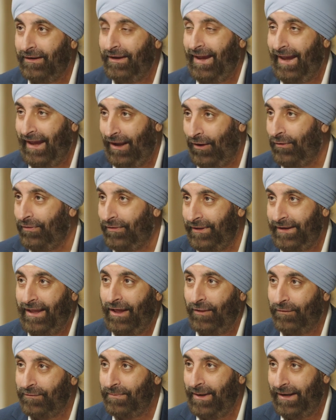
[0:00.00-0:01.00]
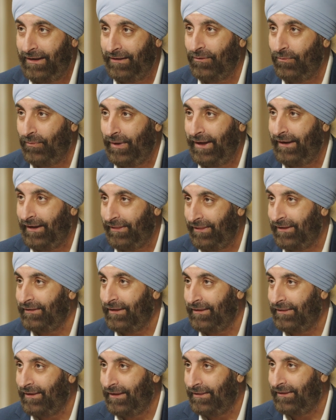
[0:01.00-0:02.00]
health and Healthspan in the way I think
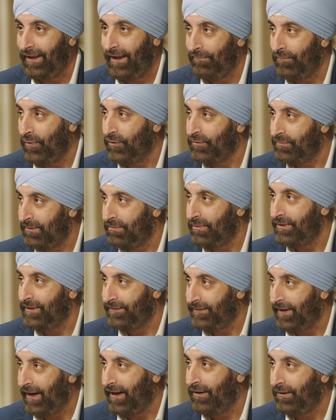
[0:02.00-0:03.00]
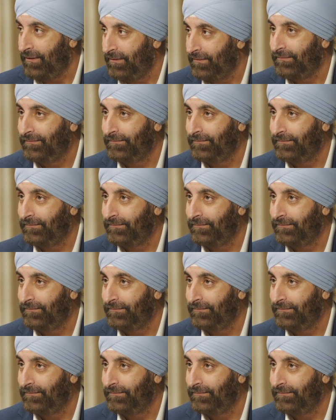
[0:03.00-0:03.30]
that most people desire.